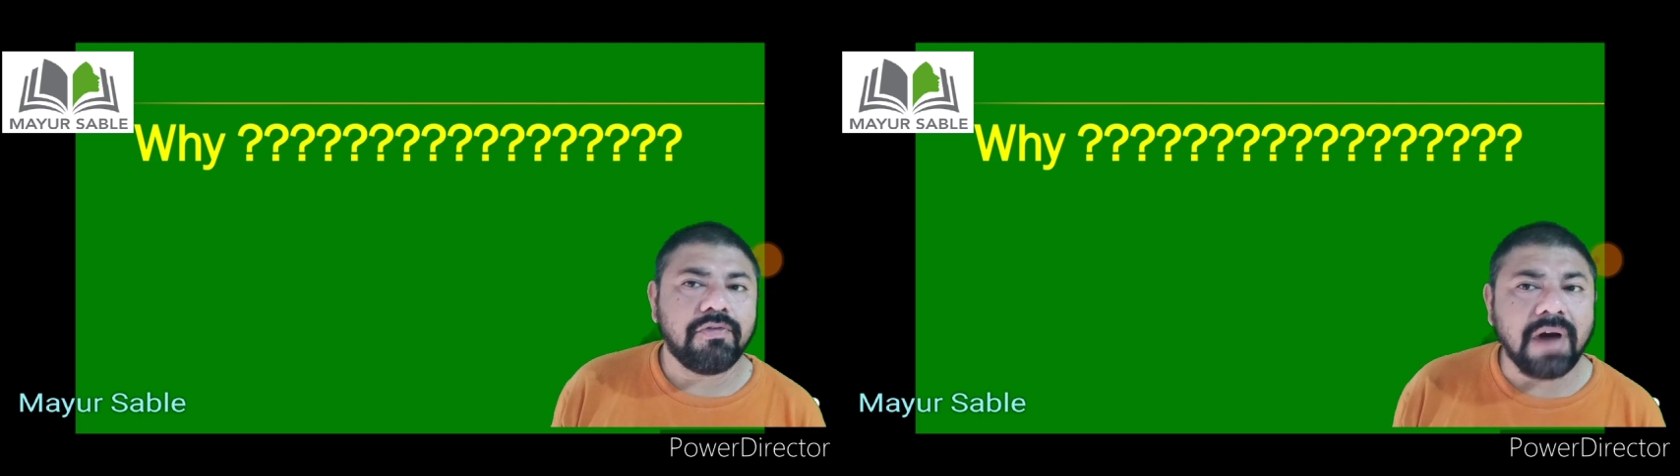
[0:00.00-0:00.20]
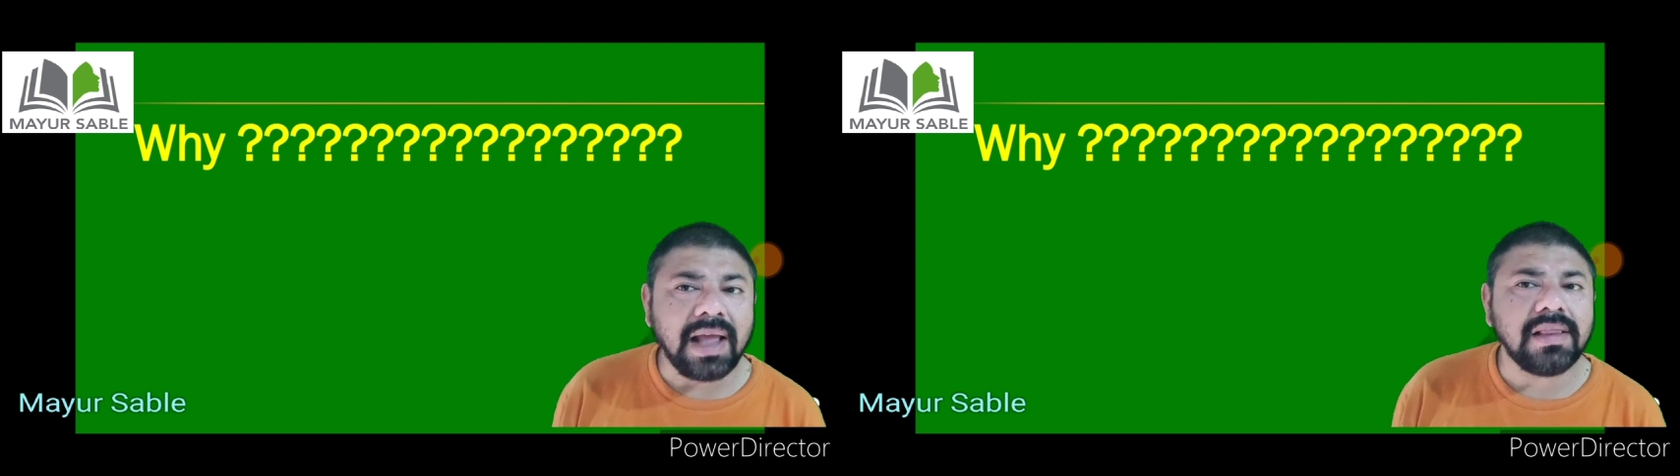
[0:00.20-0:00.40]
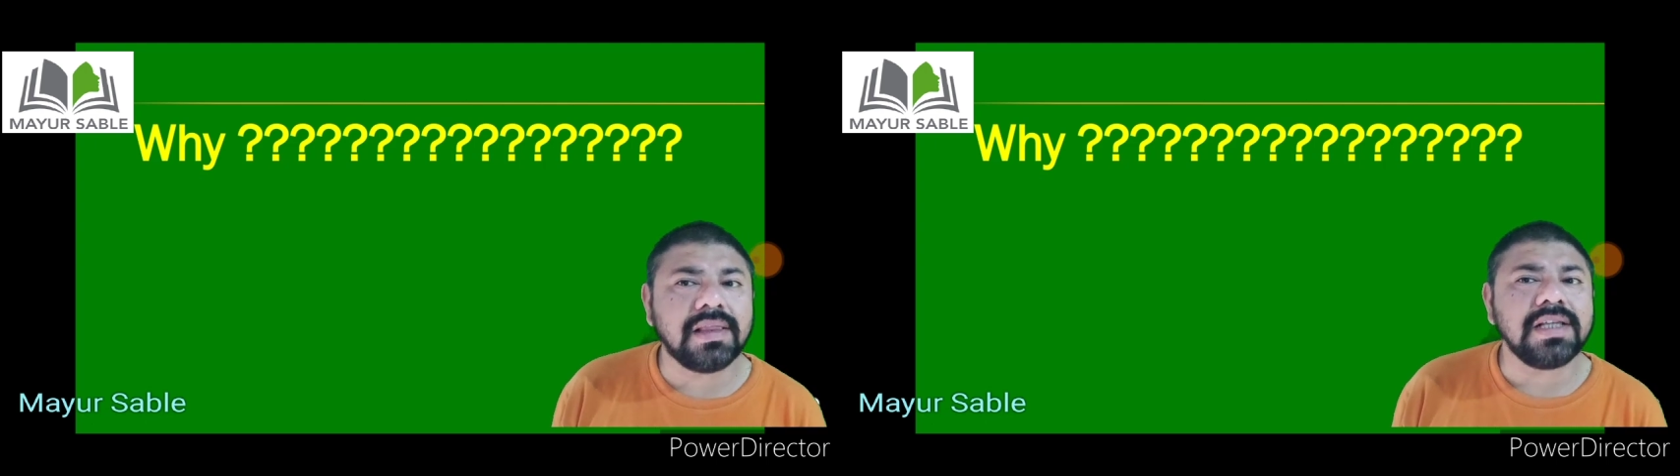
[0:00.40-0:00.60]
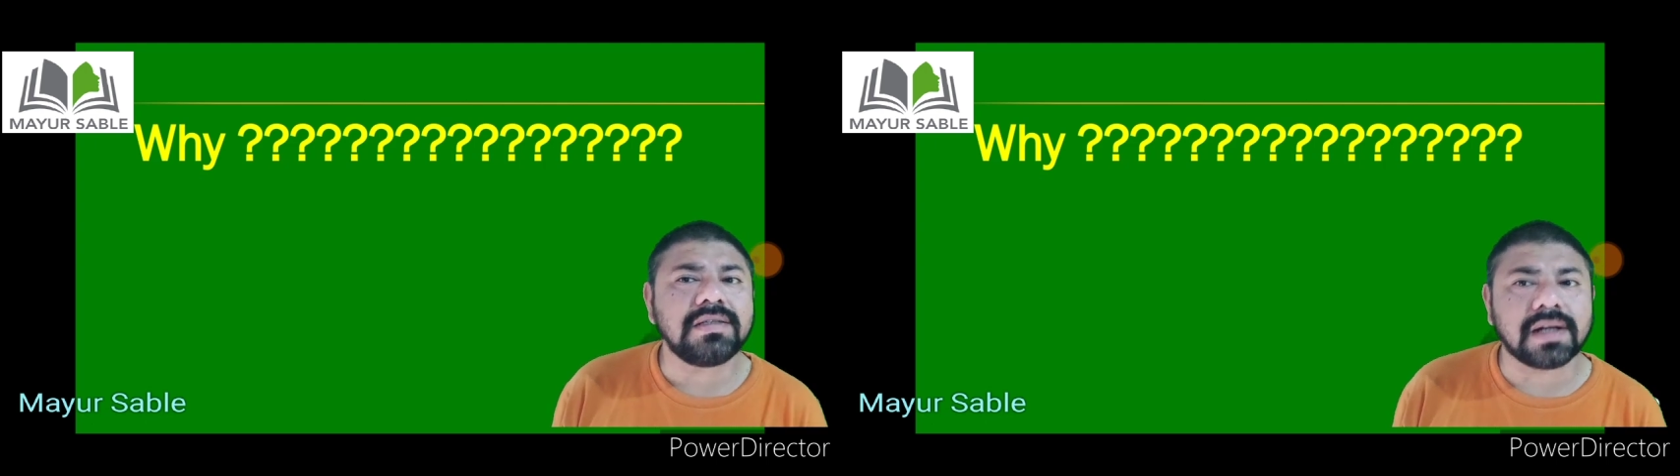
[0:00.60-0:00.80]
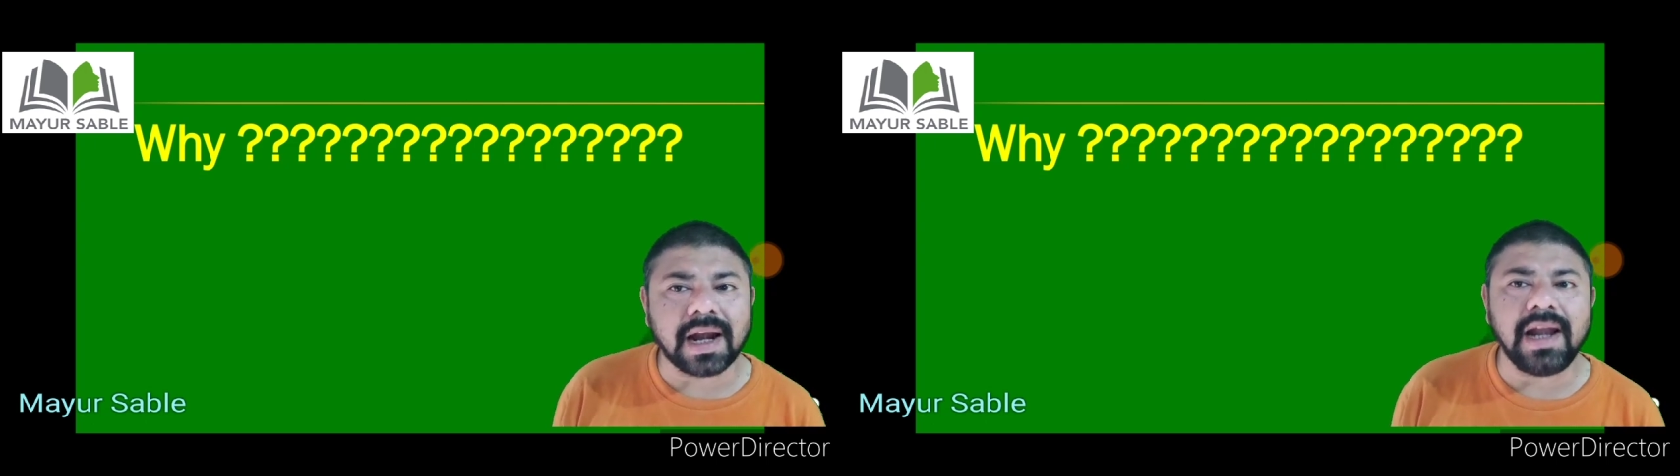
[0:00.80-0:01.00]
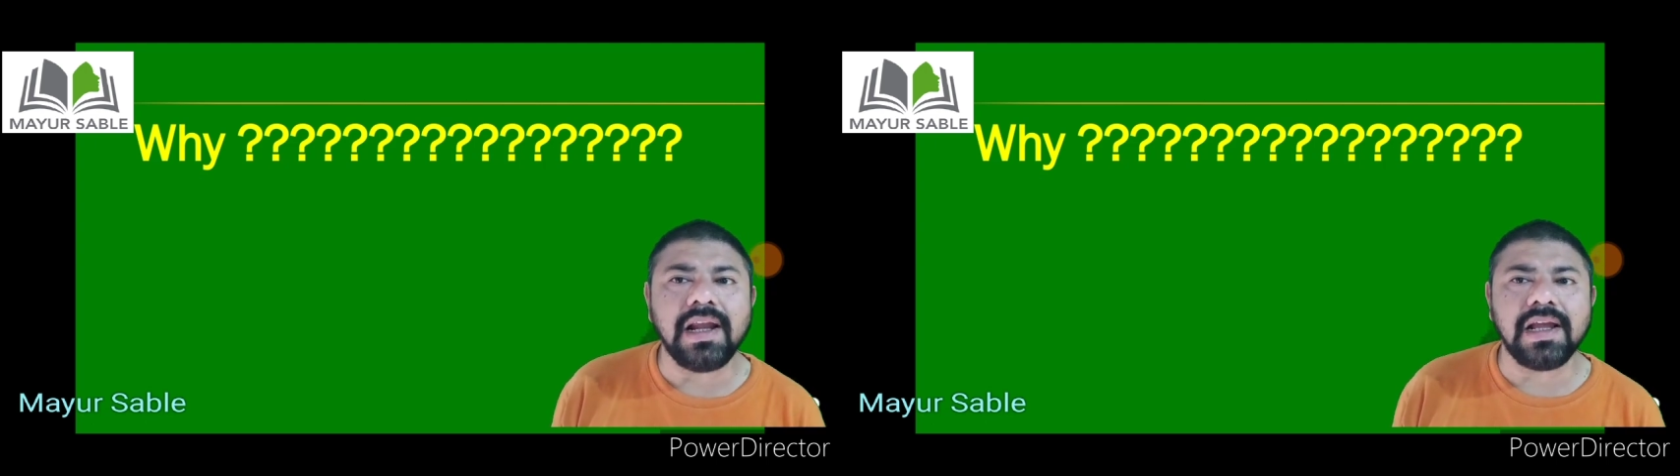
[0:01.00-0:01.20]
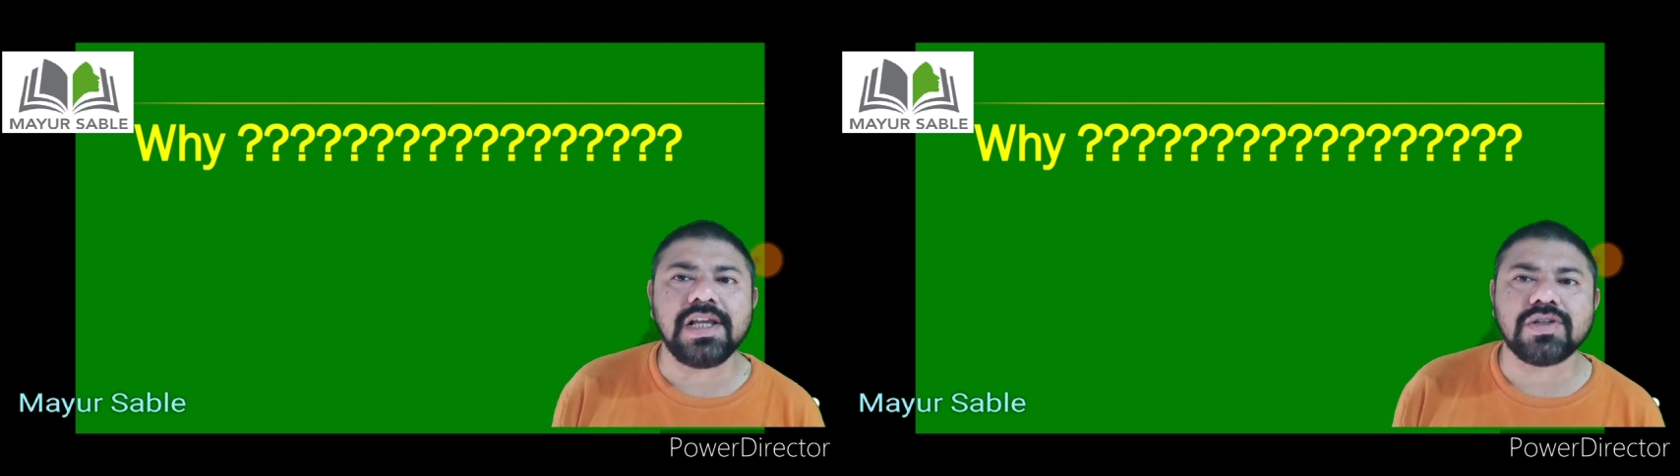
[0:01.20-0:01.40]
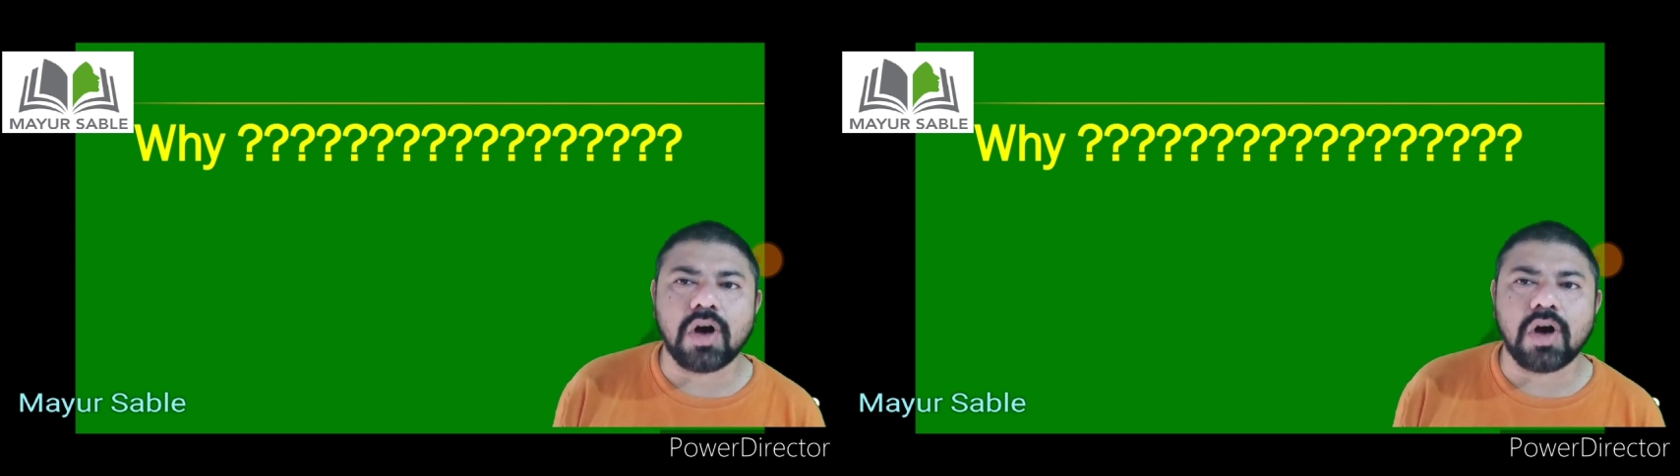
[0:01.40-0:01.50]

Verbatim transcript: why this trend is